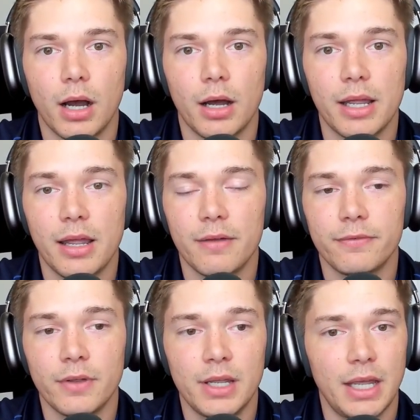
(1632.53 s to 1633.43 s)
If
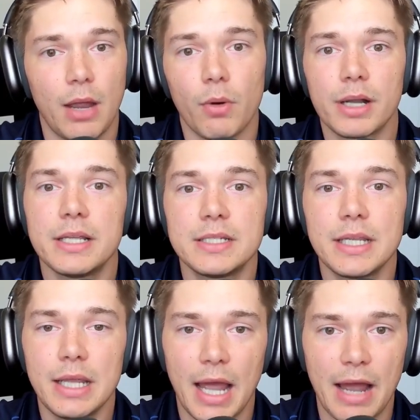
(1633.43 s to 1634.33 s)
it were
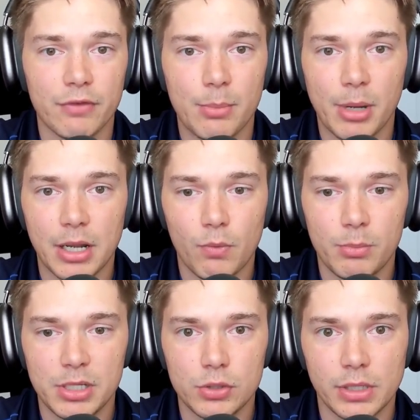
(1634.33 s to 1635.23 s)
easy, everybody would be
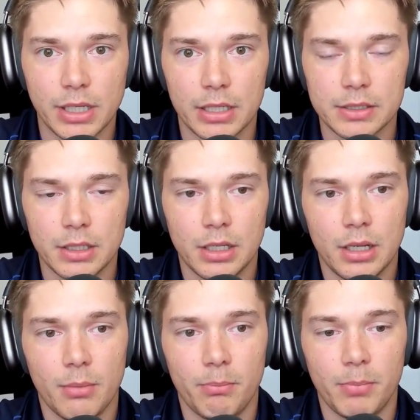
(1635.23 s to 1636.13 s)
doing it.
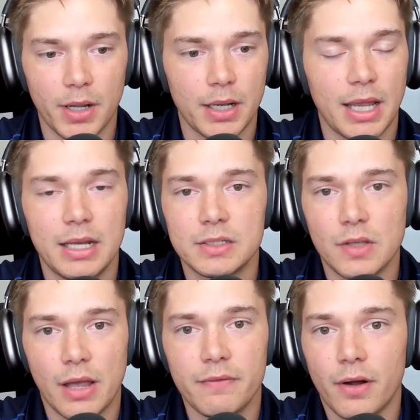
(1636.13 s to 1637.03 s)
But it is
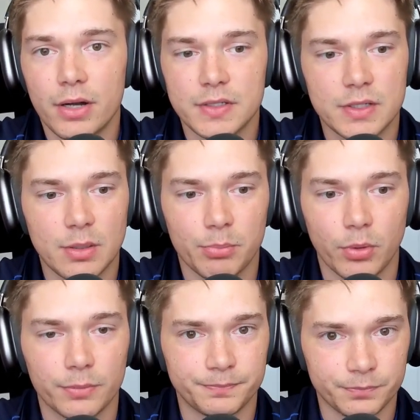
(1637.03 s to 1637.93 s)
a very
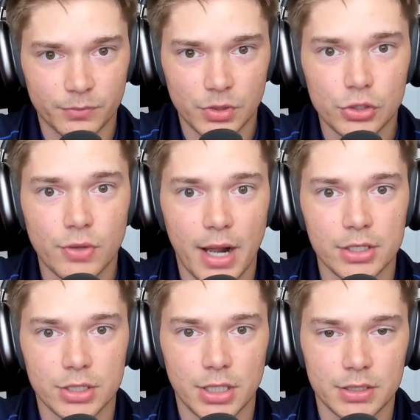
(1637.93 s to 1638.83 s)
simple
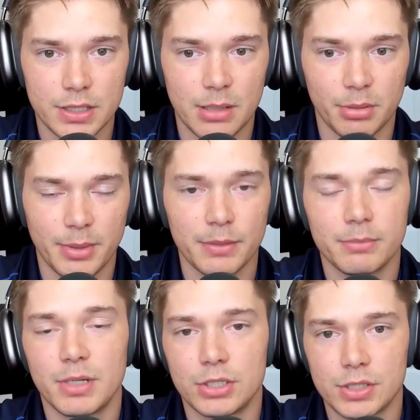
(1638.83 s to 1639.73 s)
strategy to implement.
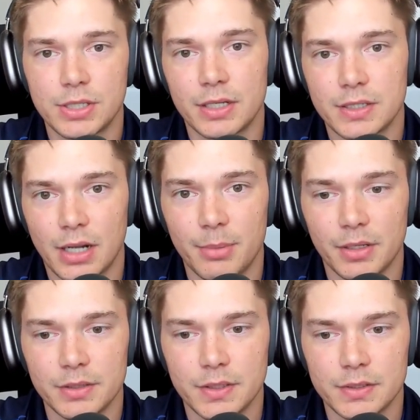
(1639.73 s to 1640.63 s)
It just takes time and
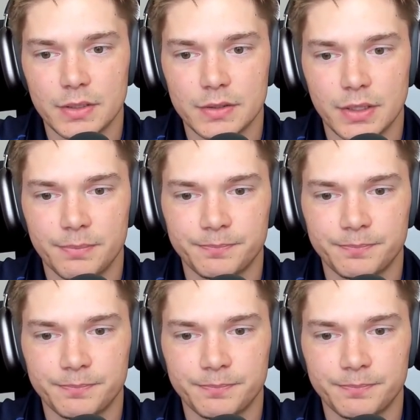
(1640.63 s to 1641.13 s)
consistency.